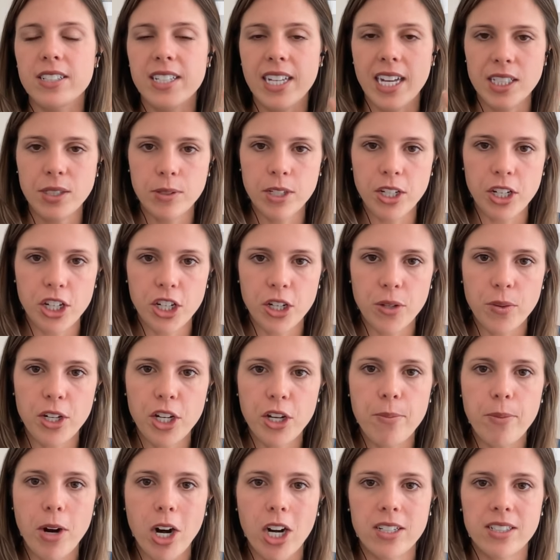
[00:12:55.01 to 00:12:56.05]
That's what you do when you
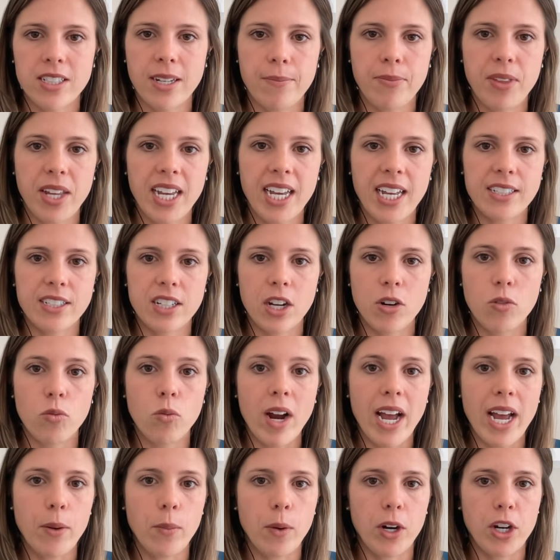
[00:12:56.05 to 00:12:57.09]
mark something as
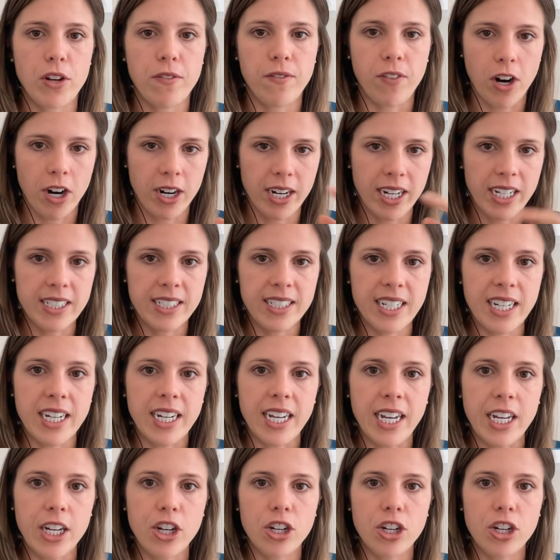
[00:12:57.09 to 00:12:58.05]
unread when you've already seen it.